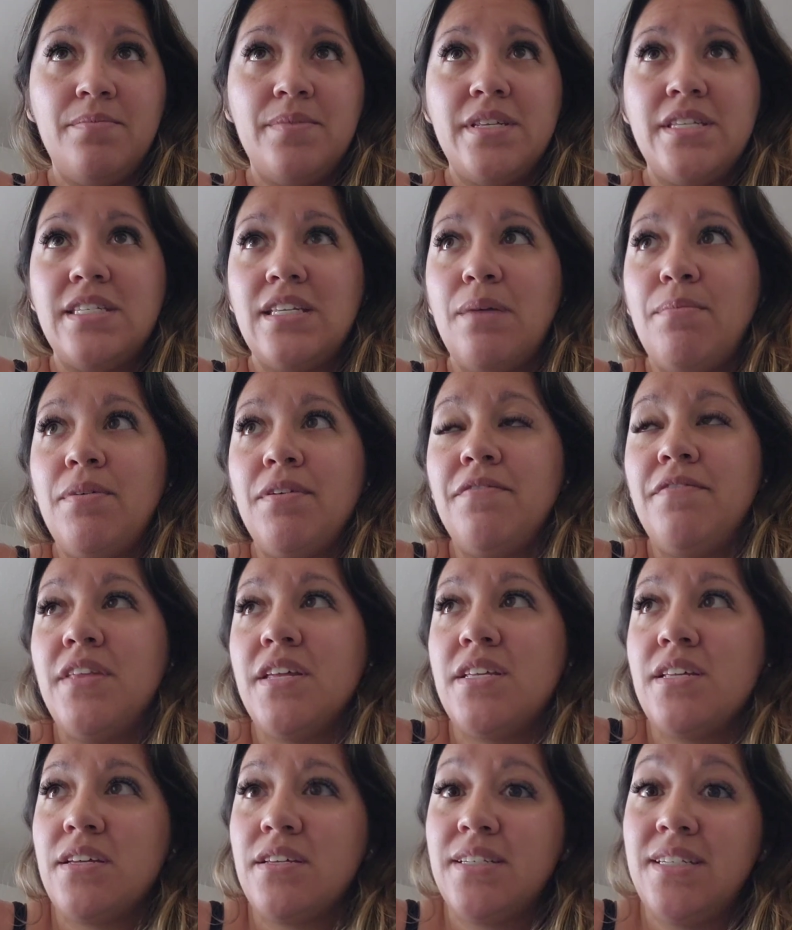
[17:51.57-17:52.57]
Some of
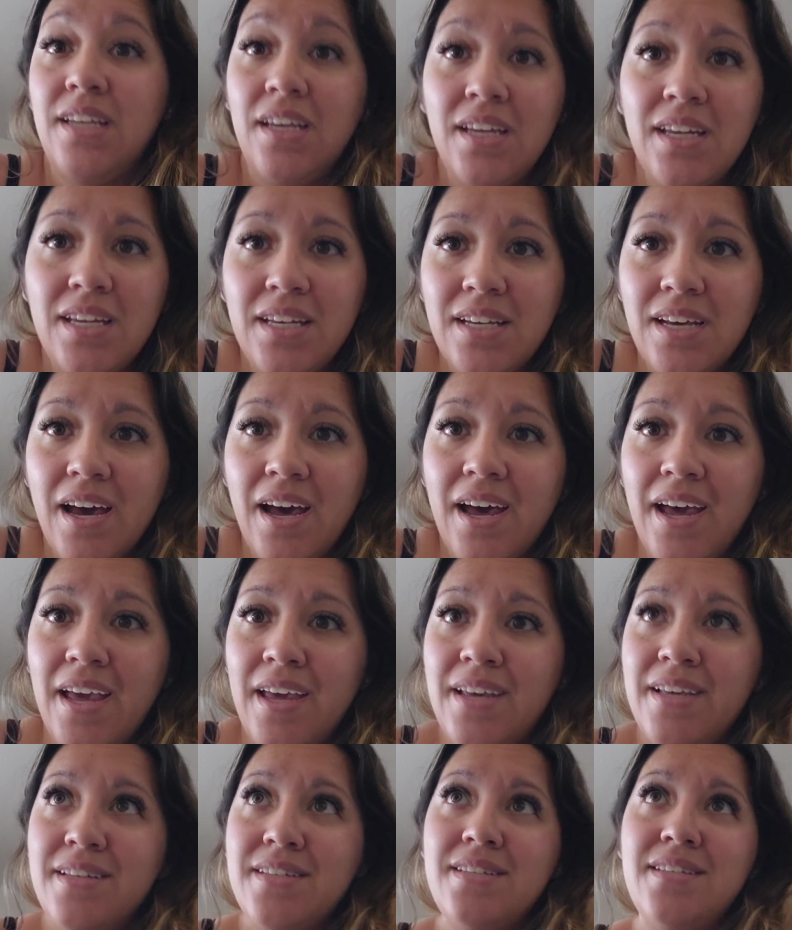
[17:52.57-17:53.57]
the Dinky
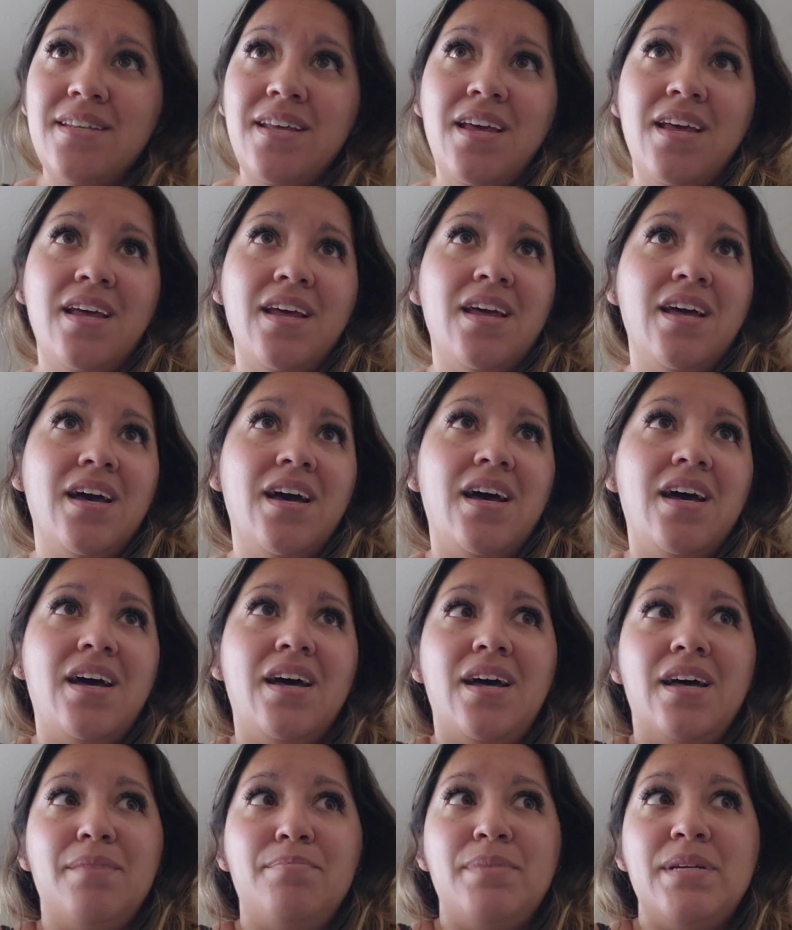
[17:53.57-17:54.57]
Dyes,
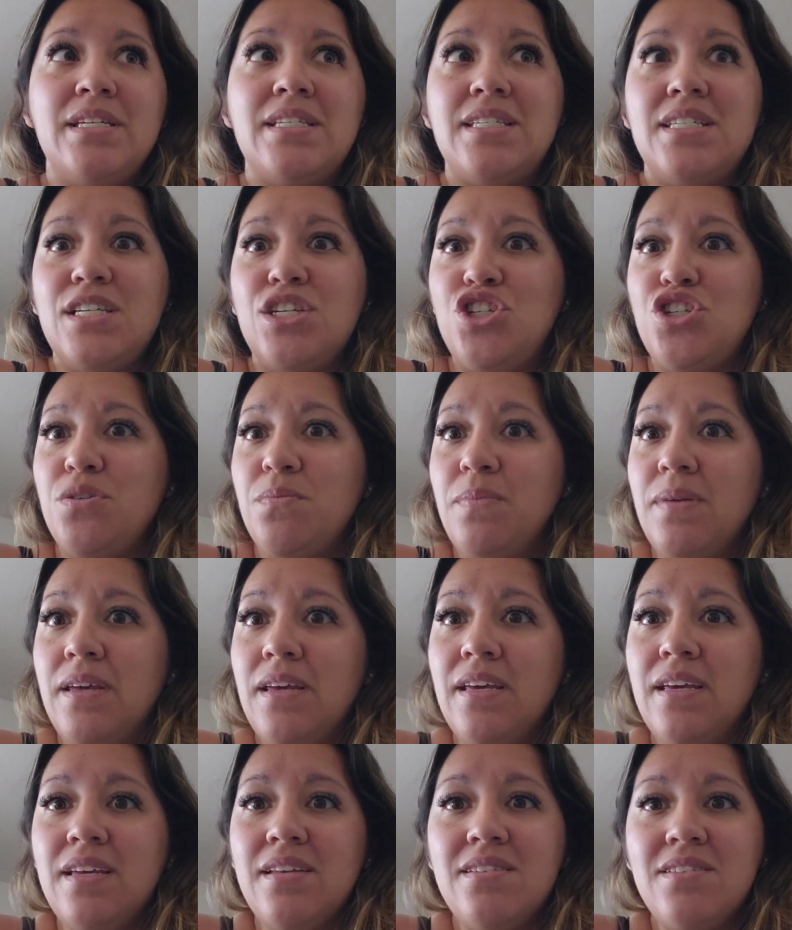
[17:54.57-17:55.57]
Be Stitch
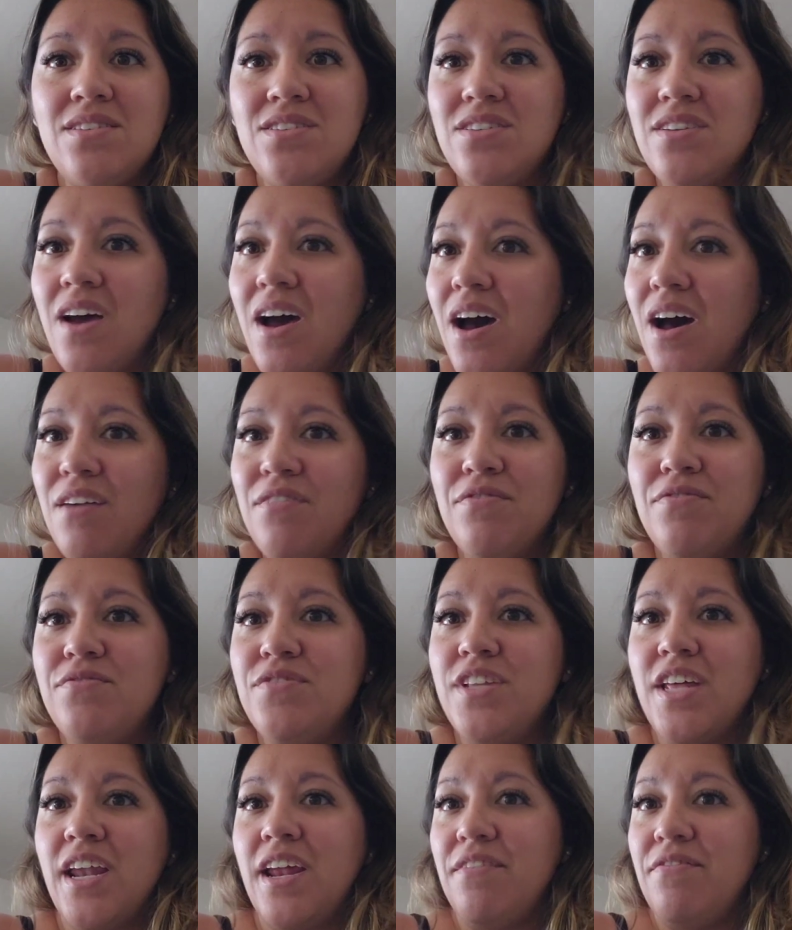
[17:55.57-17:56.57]
Me stuff
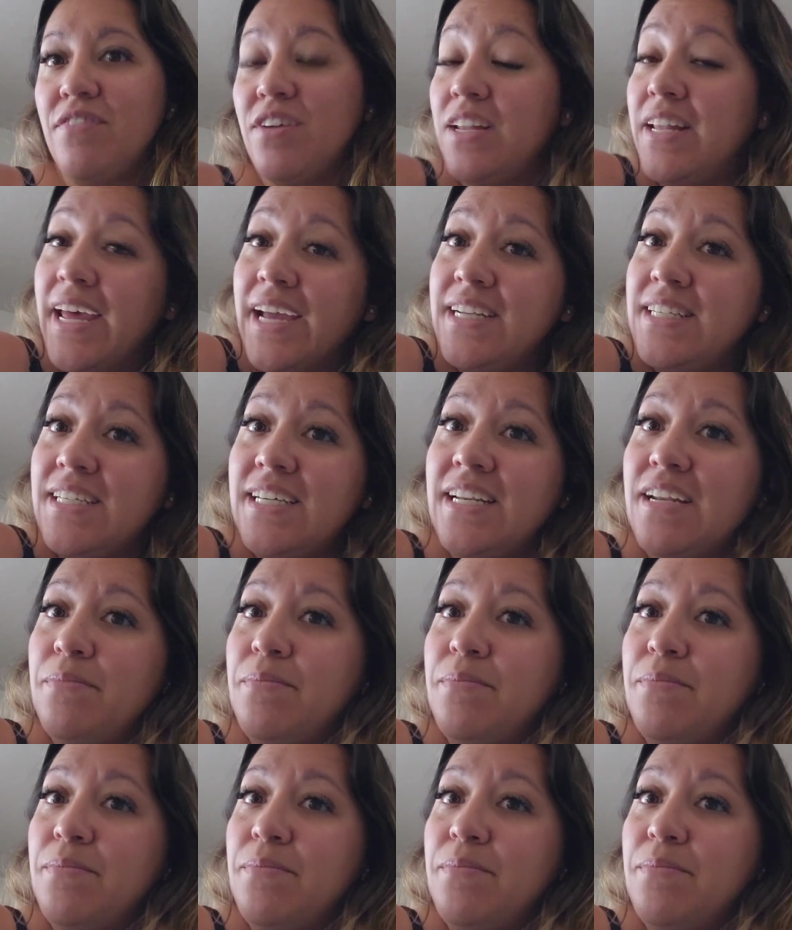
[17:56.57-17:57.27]
that I've collected.